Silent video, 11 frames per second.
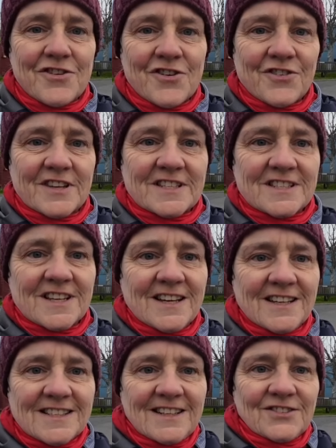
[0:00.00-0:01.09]
got on this site
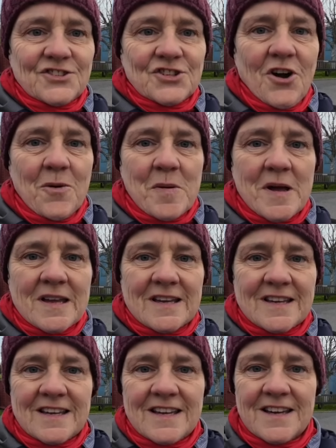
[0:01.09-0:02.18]
is a little shop
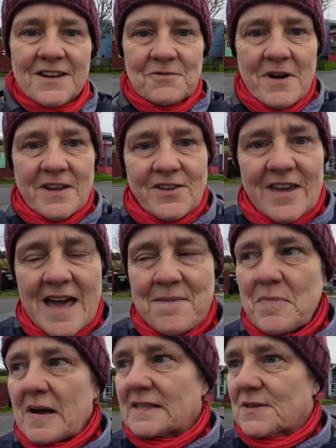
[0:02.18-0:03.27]
where you can
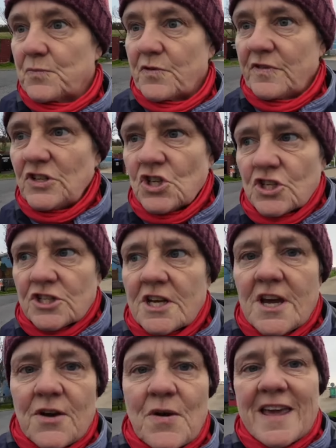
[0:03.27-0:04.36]
buy some provisions.
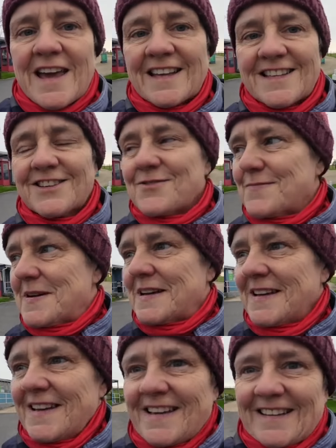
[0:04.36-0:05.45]
We had some
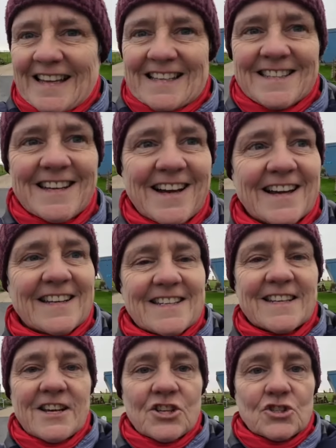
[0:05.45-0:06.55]
last night,
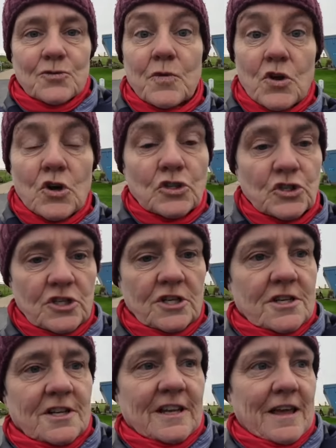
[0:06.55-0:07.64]
some
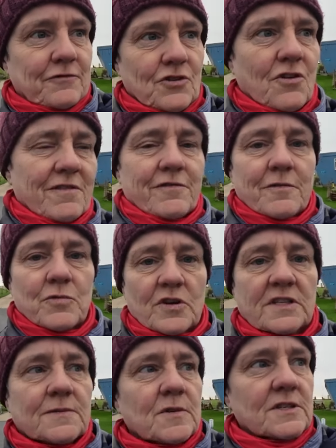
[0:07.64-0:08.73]
custard left over from
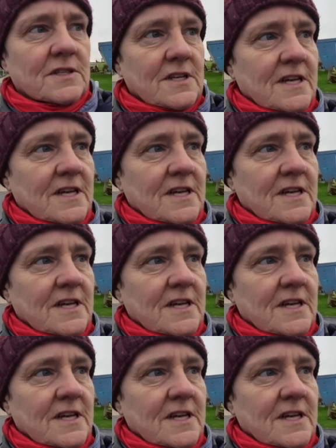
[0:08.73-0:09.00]
Christmas,